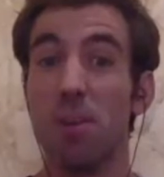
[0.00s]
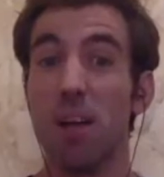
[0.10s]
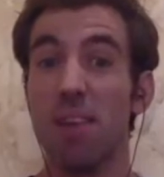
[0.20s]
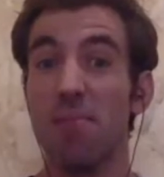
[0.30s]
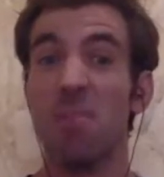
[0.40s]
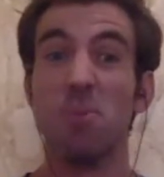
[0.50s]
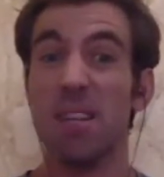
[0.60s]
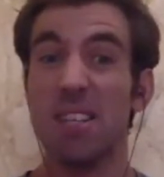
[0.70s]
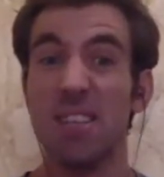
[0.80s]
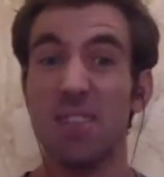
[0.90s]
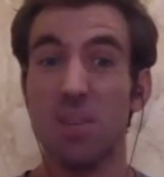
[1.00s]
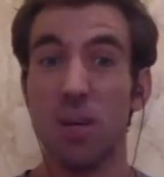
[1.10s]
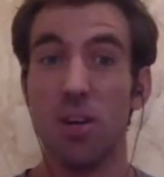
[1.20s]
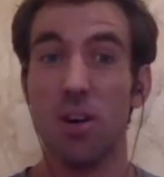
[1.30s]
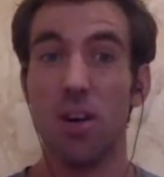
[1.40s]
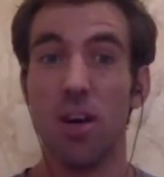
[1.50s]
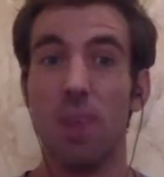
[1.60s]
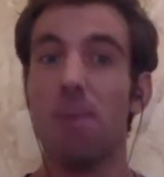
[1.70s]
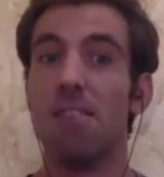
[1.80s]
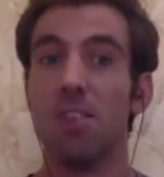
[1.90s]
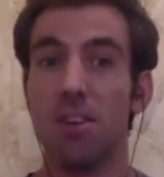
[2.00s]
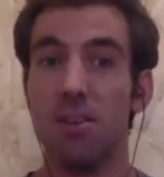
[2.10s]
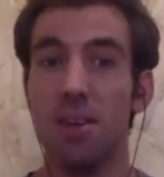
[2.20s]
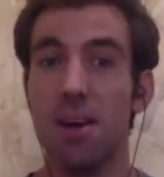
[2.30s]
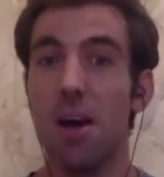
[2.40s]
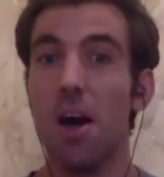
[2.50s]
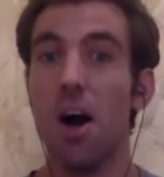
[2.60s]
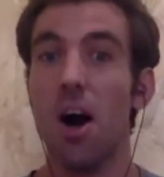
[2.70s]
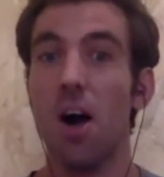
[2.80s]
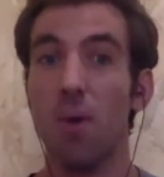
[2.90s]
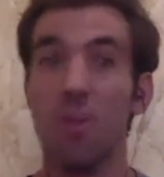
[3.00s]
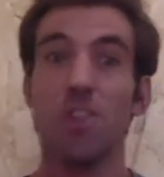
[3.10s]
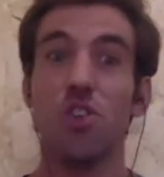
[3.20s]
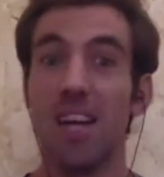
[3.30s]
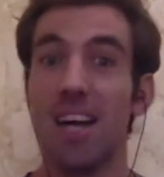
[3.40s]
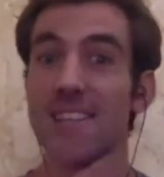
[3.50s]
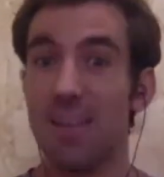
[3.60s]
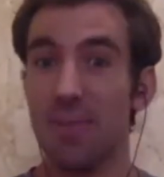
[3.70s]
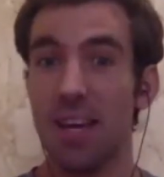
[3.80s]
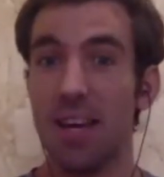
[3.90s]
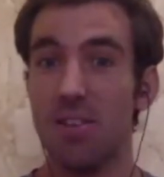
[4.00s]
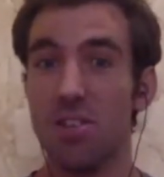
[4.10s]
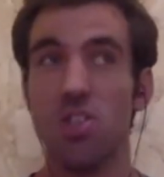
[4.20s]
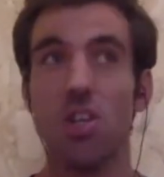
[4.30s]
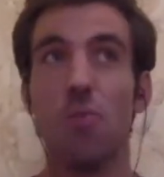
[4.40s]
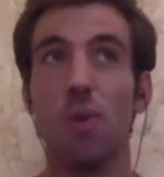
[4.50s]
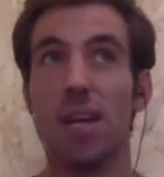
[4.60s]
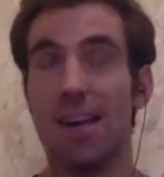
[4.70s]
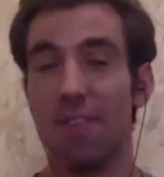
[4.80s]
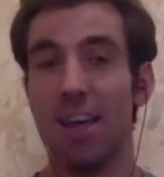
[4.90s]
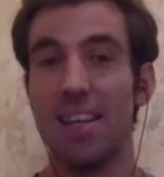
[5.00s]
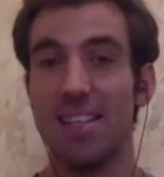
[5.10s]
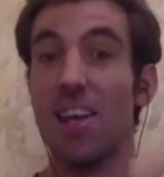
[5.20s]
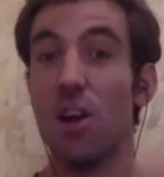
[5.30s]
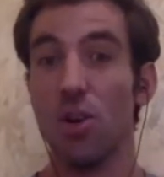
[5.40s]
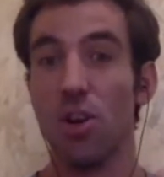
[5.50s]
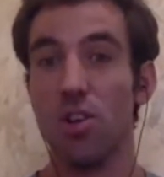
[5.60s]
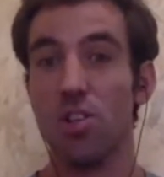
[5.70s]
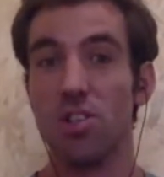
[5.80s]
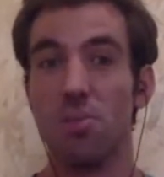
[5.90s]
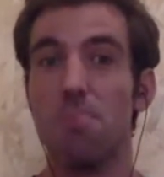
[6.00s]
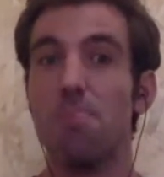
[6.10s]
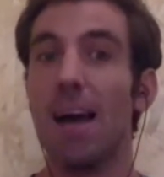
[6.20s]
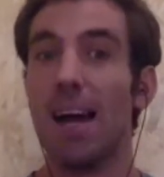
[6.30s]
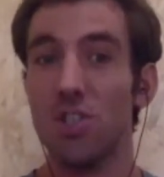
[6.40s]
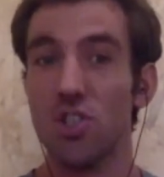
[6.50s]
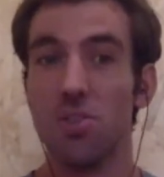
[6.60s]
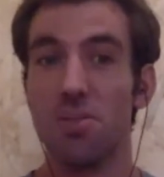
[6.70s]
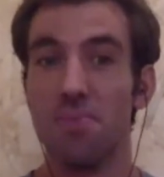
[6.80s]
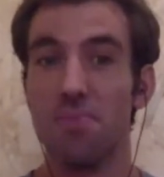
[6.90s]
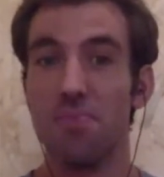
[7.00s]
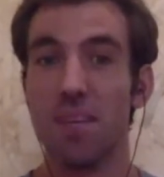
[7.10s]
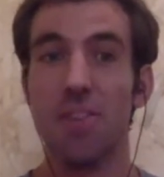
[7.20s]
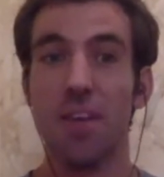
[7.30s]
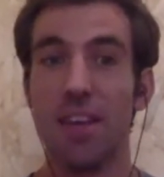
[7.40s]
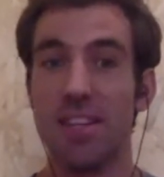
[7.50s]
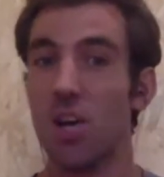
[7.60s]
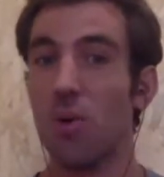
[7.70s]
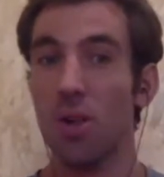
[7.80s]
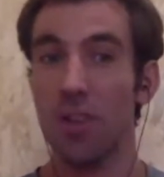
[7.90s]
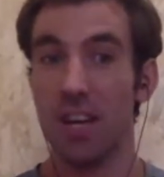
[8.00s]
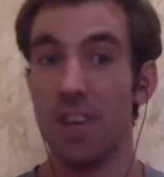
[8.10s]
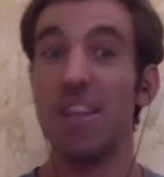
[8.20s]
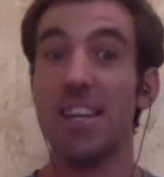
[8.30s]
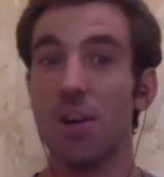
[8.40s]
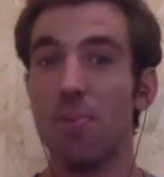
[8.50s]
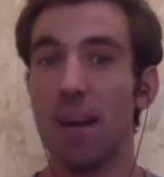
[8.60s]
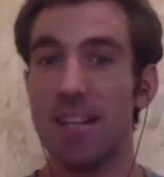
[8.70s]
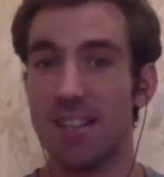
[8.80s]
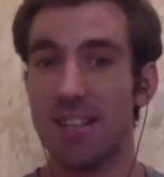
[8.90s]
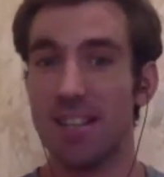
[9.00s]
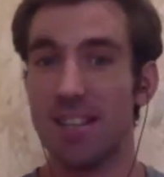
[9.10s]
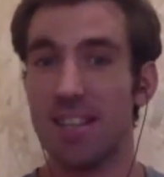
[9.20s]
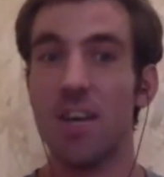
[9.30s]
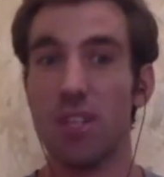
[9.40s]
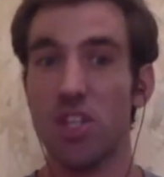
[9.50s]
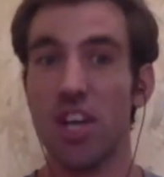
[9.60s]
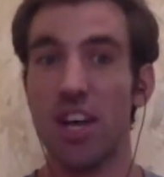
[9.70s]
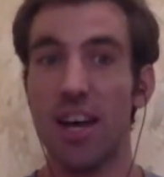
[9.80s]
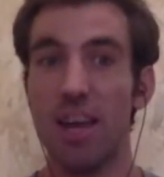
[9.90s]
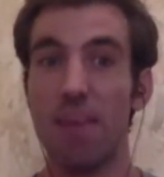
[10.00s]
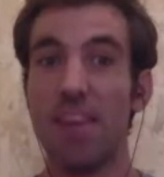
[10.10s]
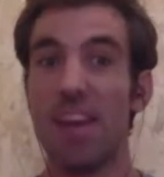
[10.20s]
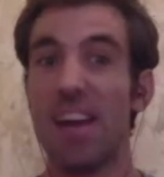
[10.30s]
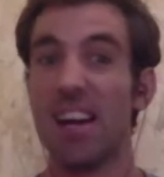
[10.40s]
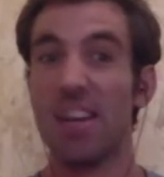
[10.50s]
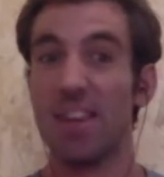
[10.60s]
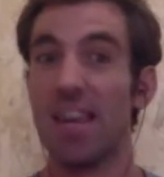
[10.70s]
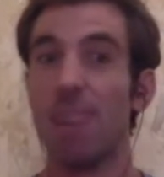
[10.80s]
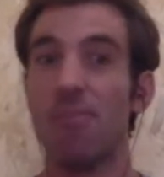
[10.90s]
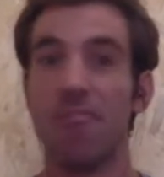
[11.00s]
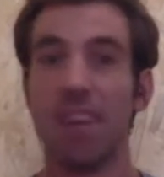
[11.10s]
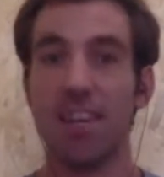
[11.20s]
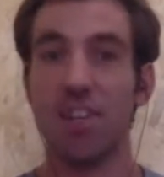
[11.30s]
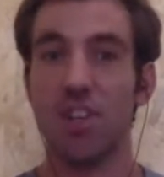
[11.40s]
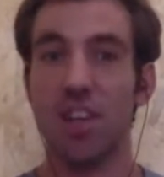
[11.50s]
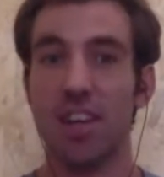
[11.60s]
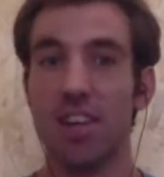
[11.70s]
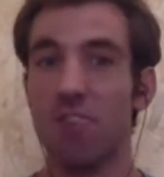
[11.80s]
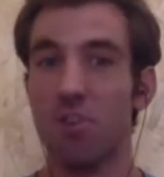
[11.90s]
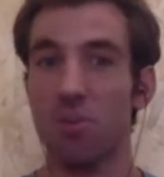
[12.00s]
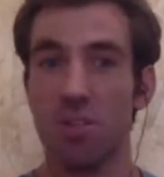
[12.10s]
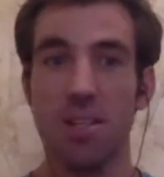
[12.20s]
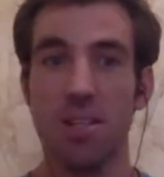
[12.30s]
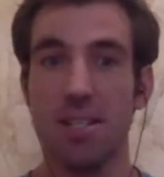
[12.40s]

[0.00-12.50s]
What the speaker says: like, I'm spending 70 quid on a marathon, I want the tree and something else. So if we can have that as a low cost badge that they sew on, the kind of an eco badge they sew on each year, and make that kind of a gamification like your old